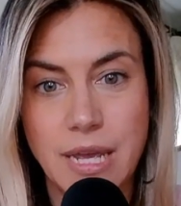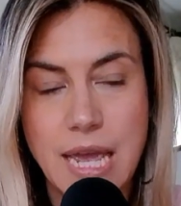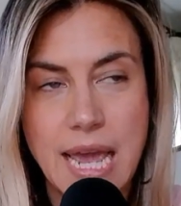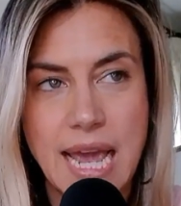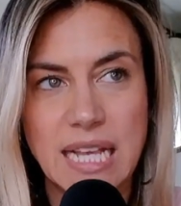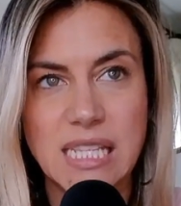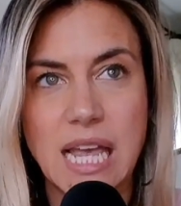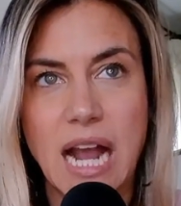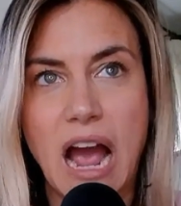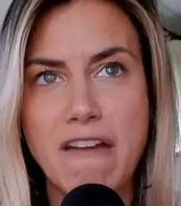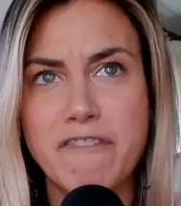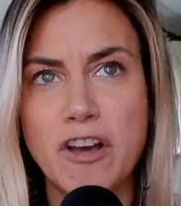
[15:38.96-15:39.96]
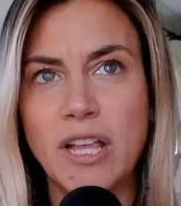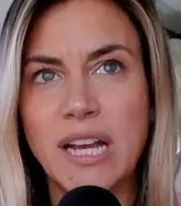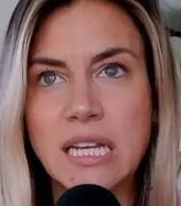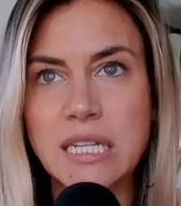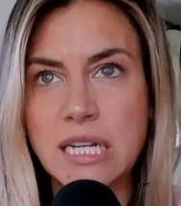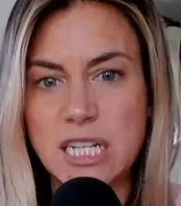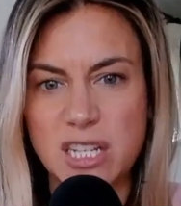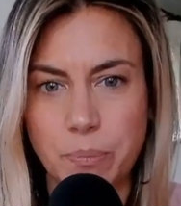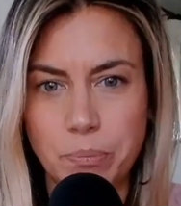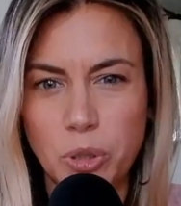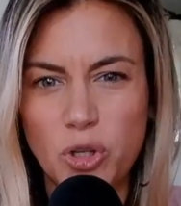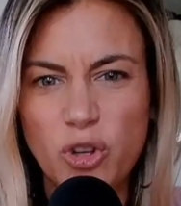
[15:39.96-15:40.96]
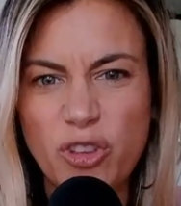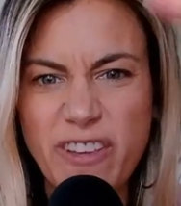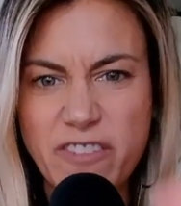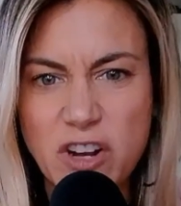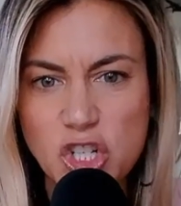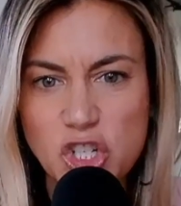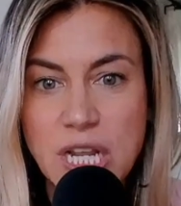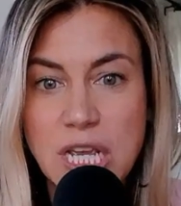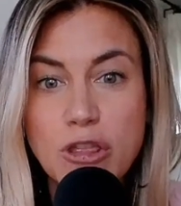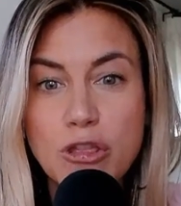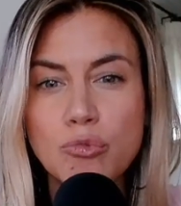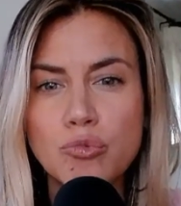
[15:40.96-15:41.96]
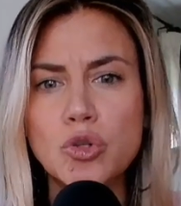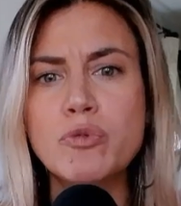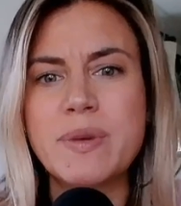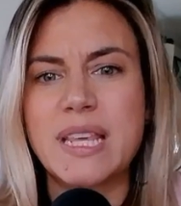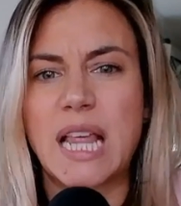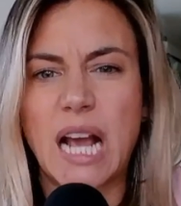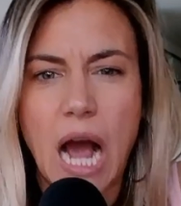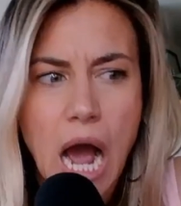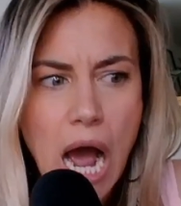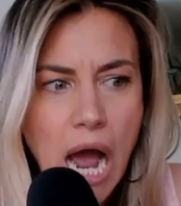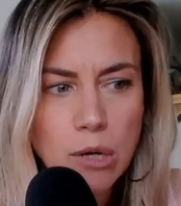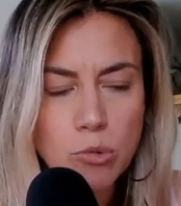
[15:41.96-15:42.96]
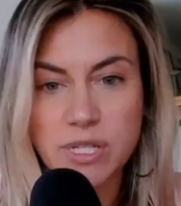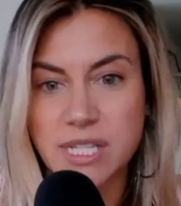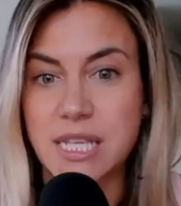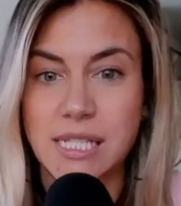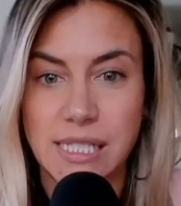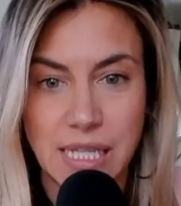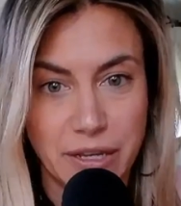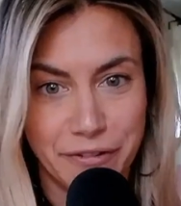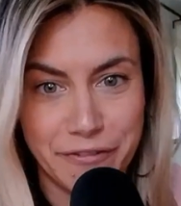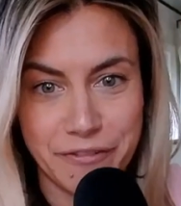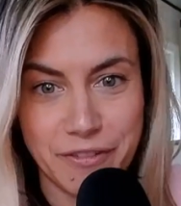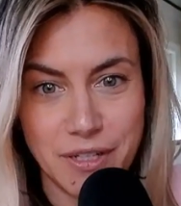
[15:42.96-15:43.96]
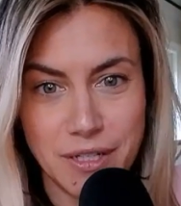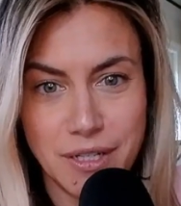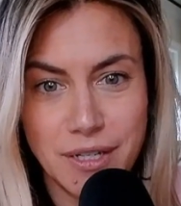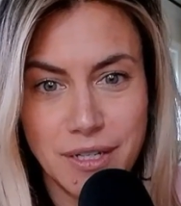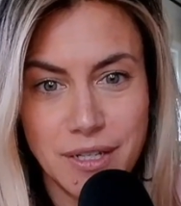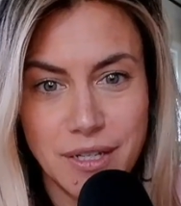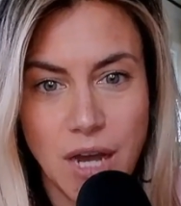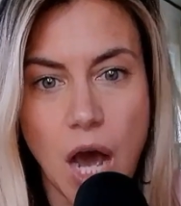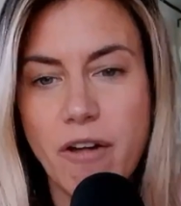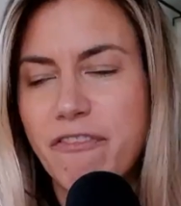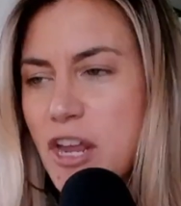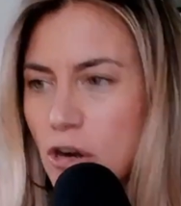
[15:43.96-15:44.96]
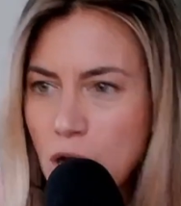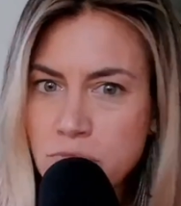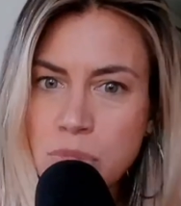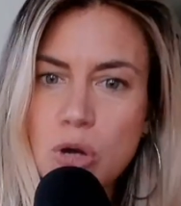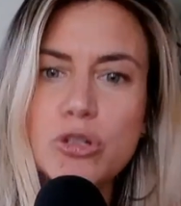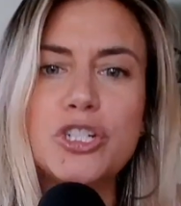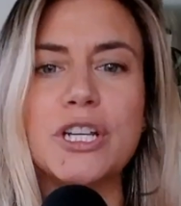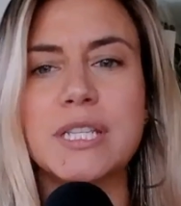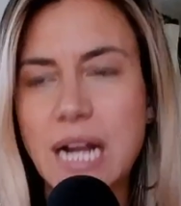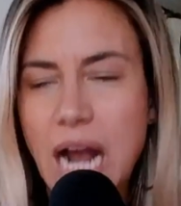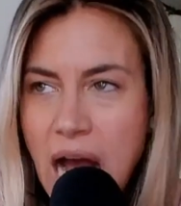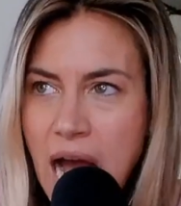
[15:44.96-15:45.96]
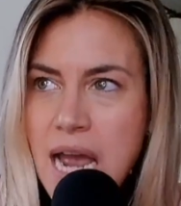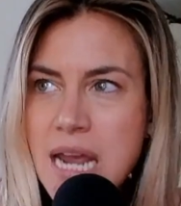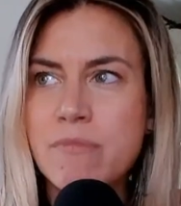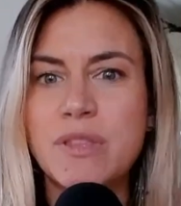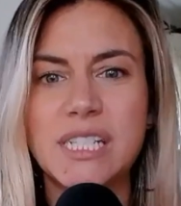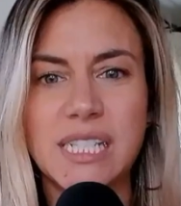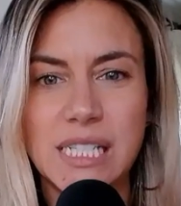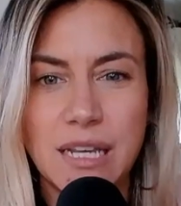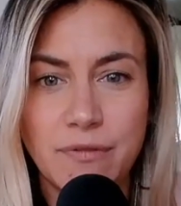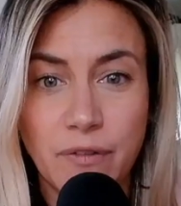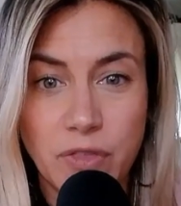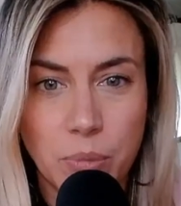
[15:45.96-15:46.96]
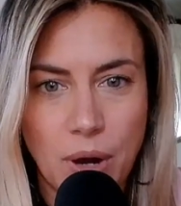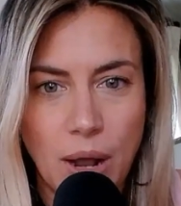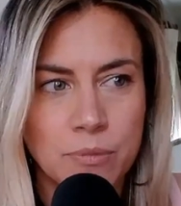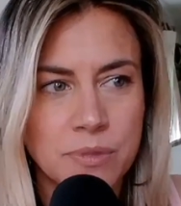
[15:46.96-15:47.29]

It's like I felt like I needed to pull the functioning through me, like I was the sieve of their emotions. Like I am the sieve of the problems.